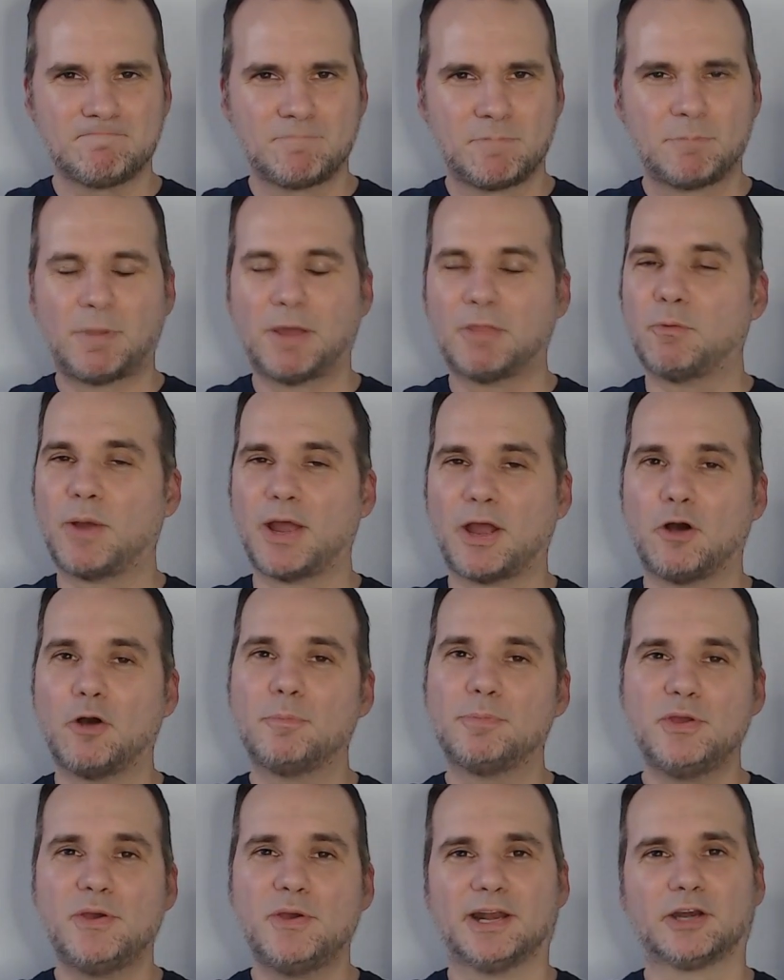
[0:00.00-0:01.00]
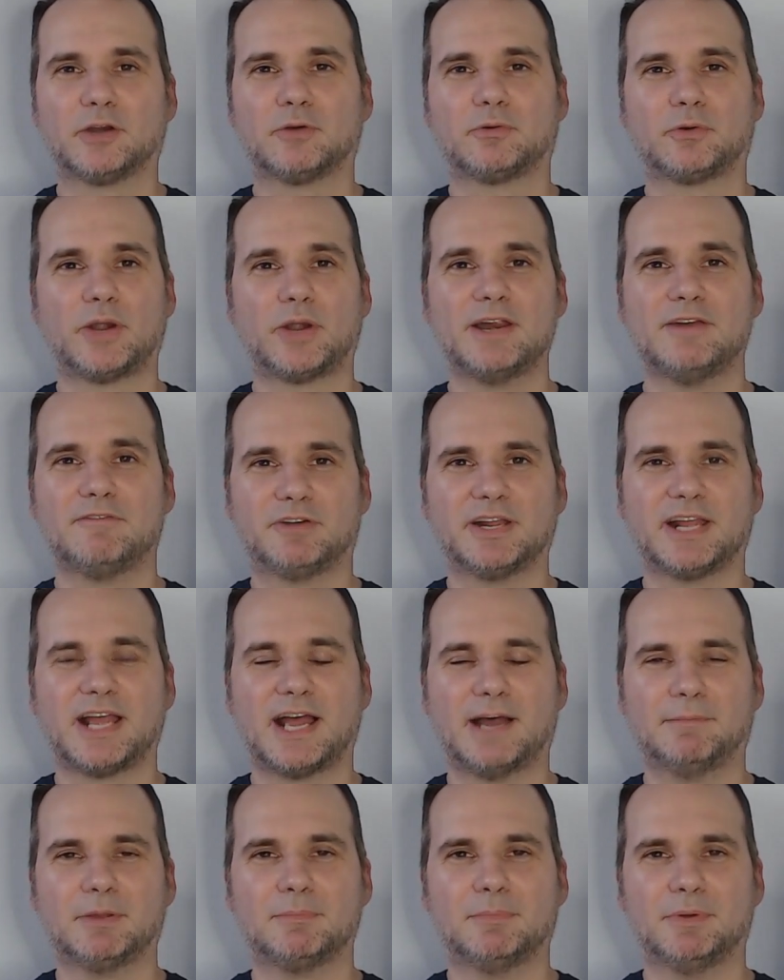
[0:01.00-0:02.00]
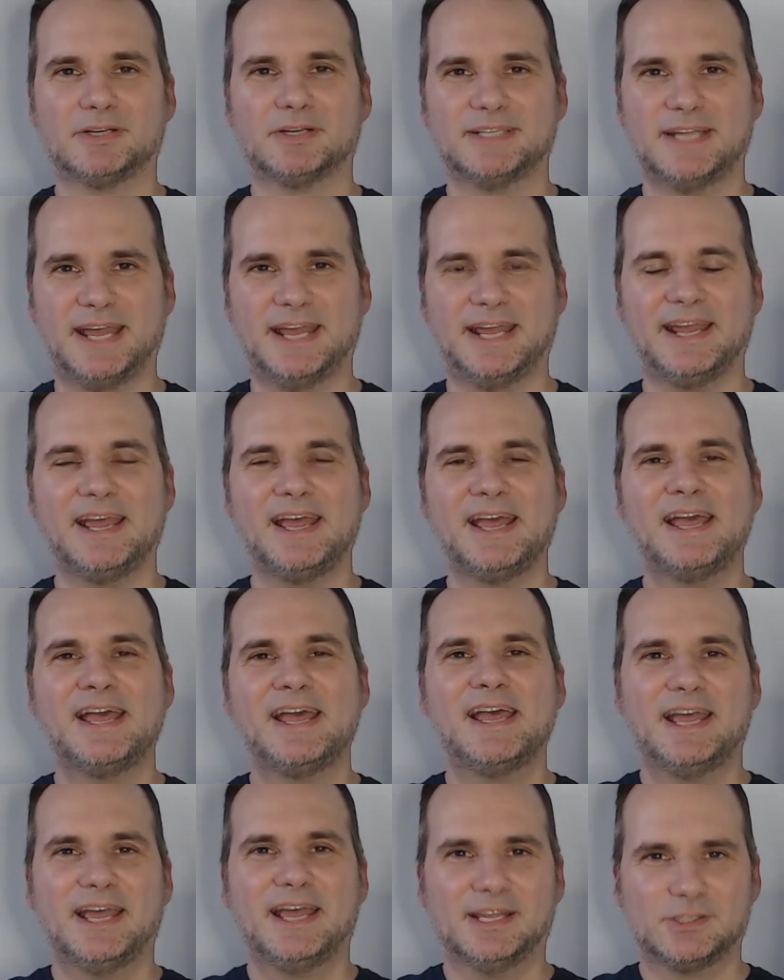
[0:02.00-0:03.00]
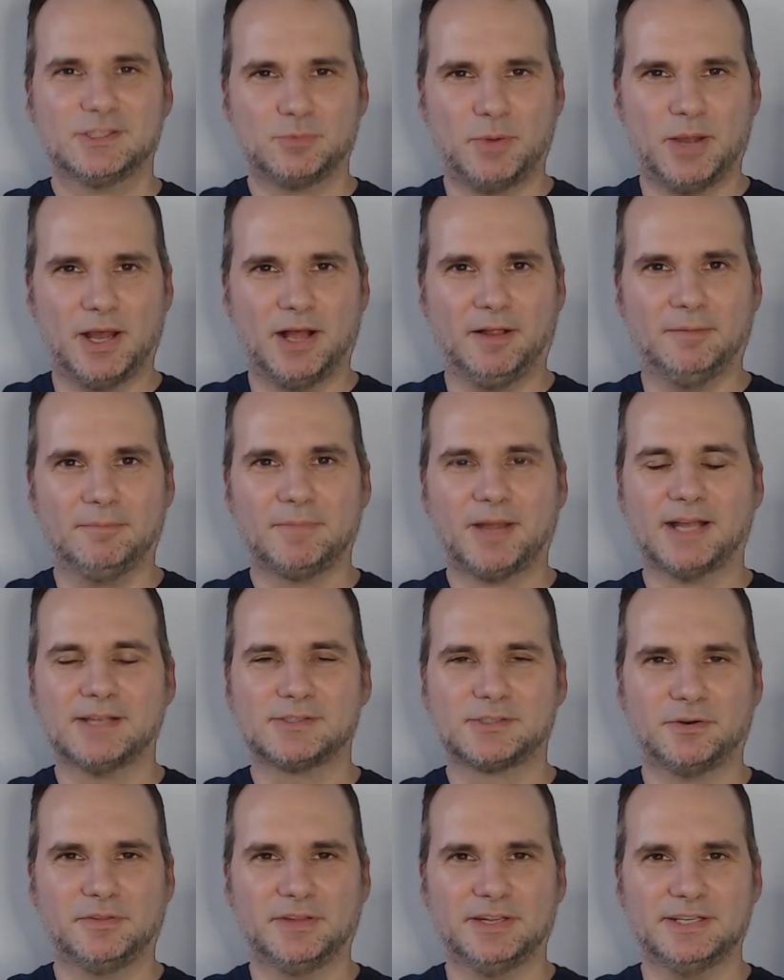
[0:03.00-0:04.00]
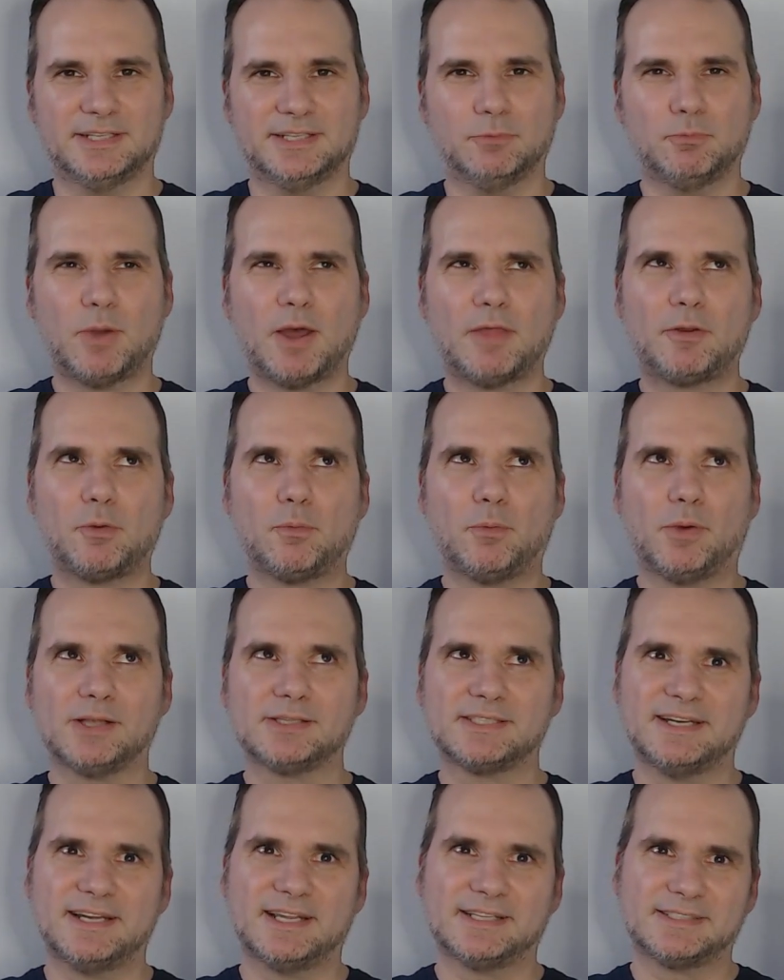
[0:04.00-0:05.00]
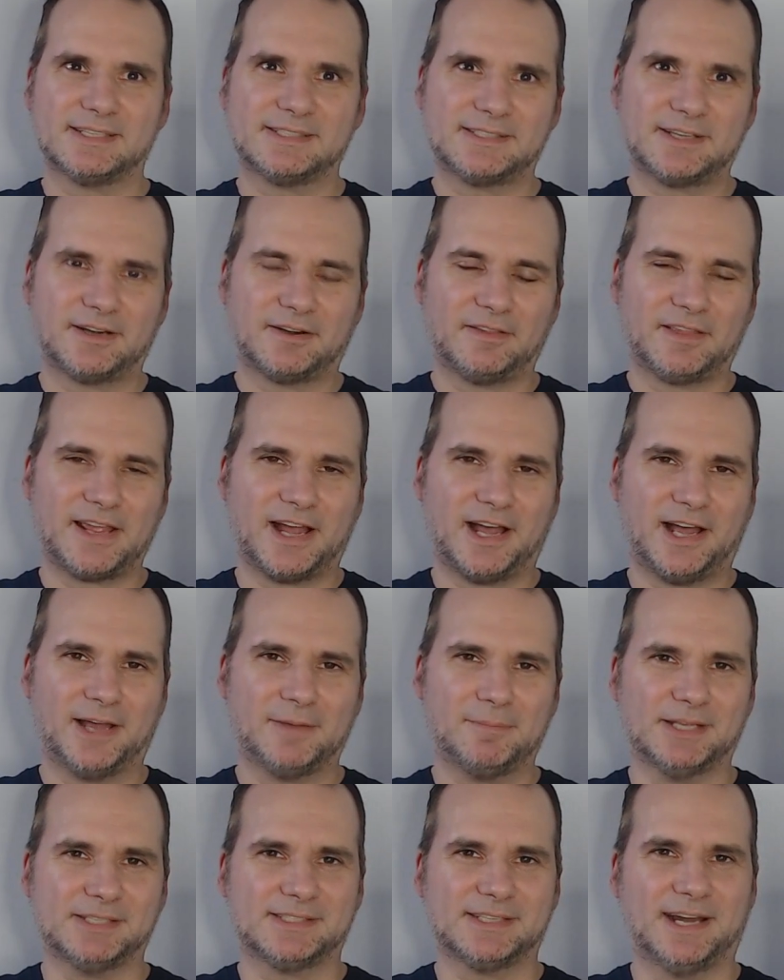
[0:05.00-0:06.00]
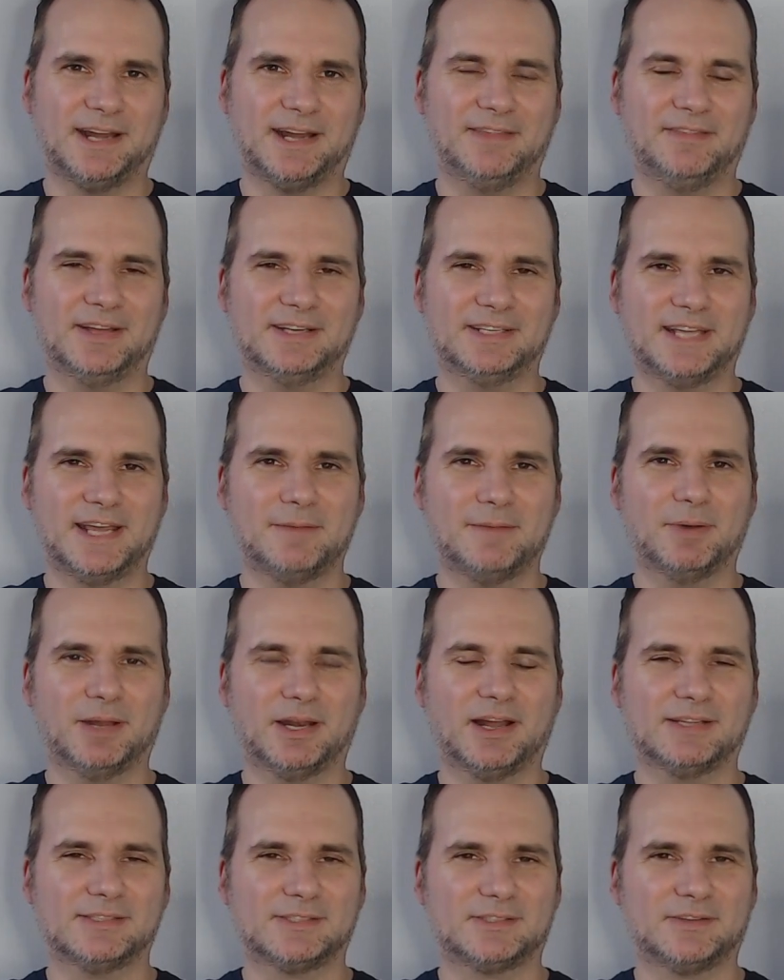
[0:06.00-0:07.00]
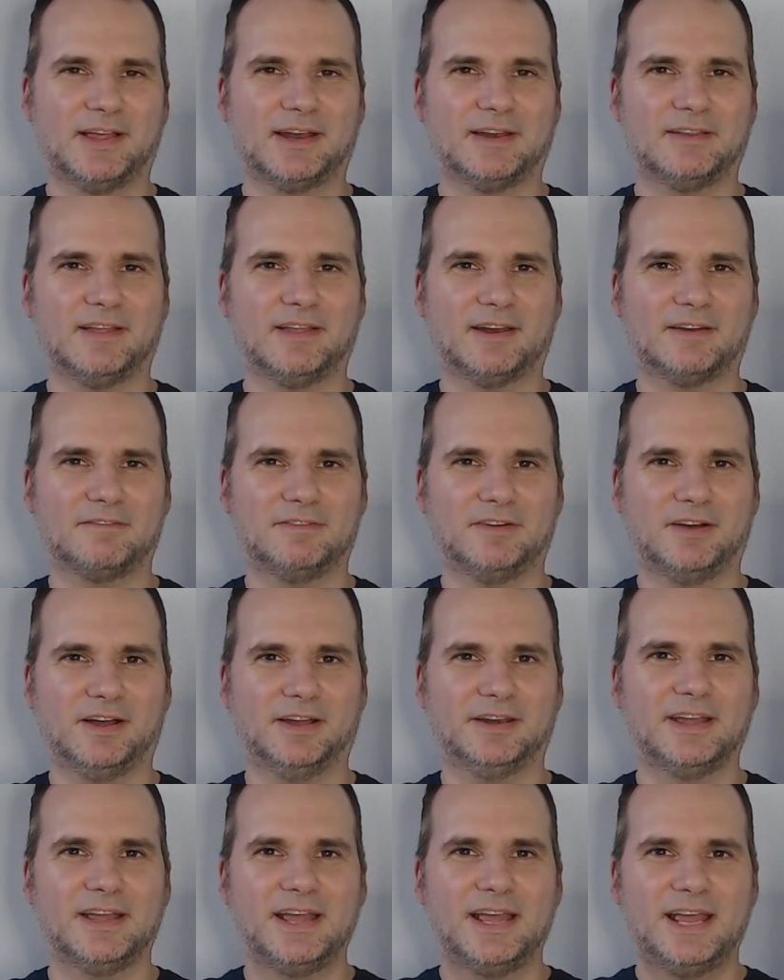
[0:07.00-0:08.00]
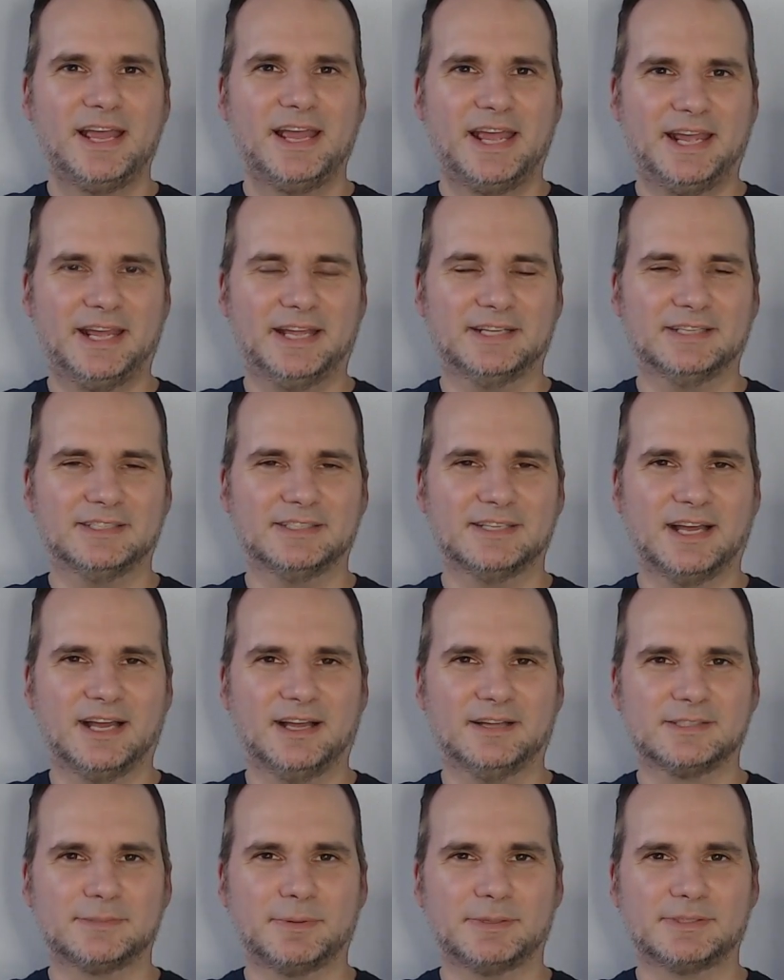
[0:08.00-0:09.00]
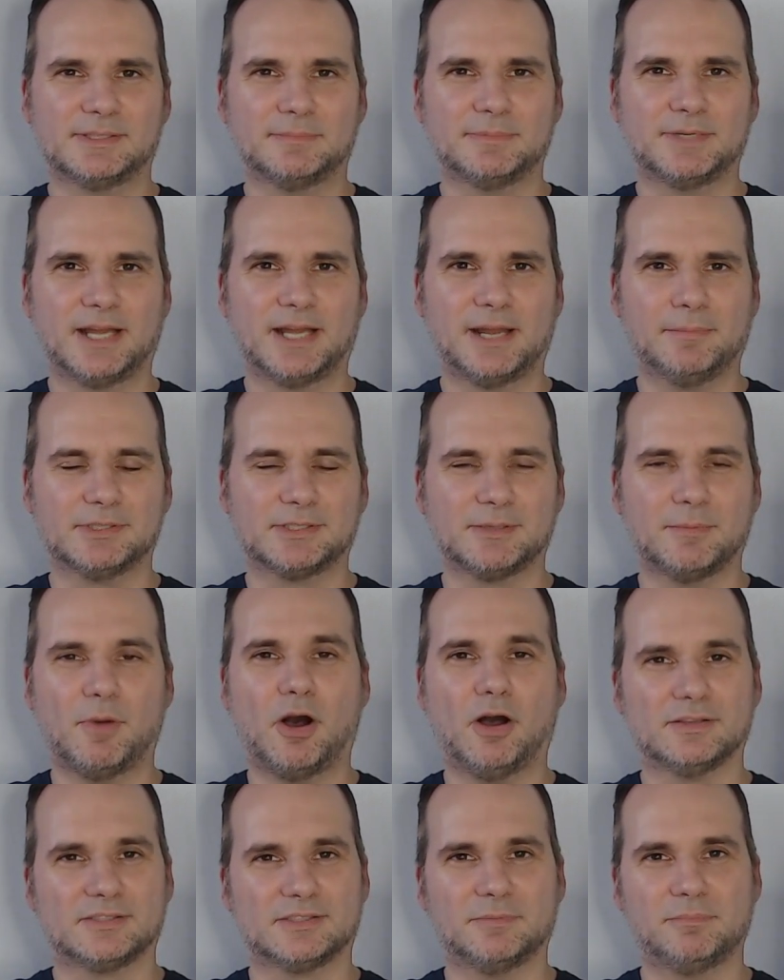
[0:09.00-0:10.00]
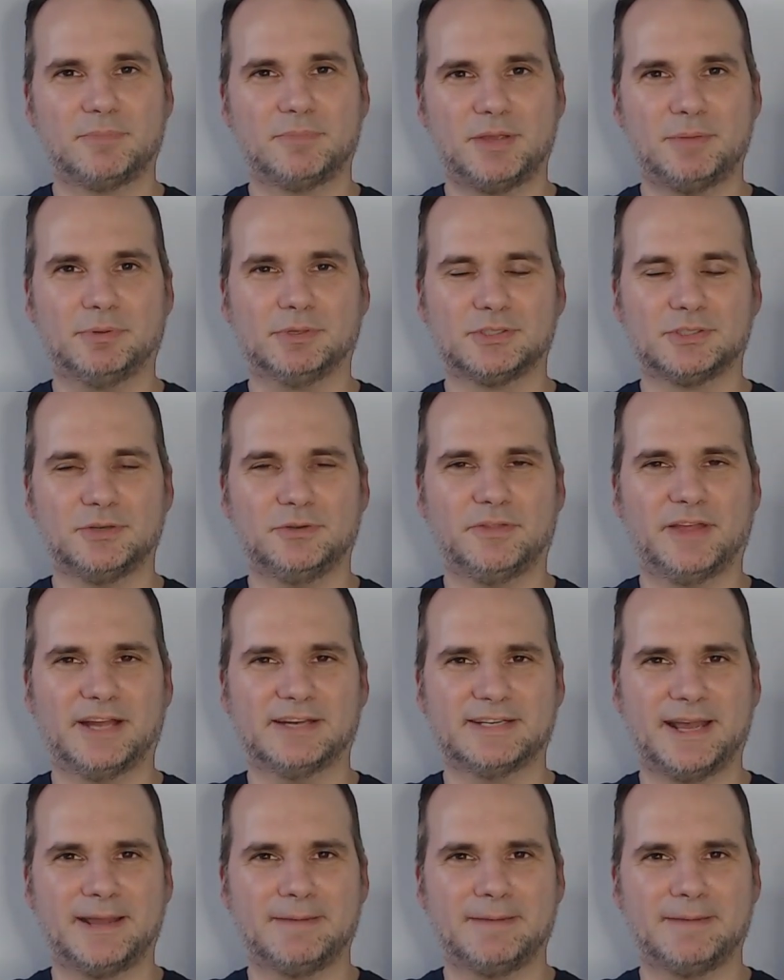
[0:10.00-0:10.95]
By the way, I hope you had a great free comic book day as well. I certainly did. Weather wasn't necessarily on my side that day, but I still had a lot of fun and uh, spent some time with some awesome people too that day.